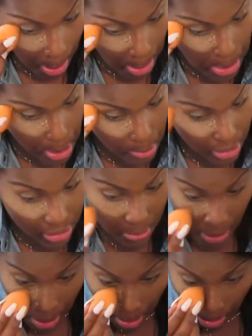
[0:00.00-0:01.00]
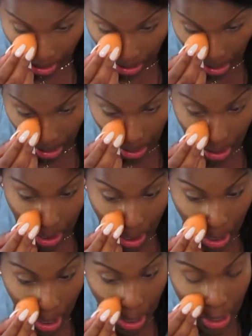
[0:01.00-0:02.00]
some under my eyes
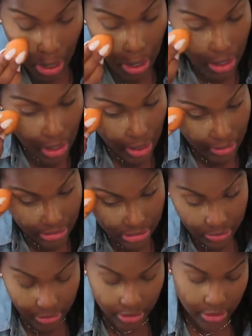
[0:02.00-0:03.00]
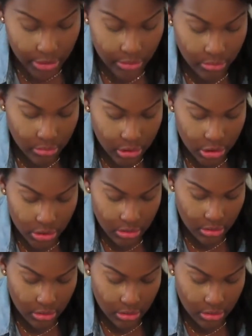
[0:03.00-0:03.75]
as per usual.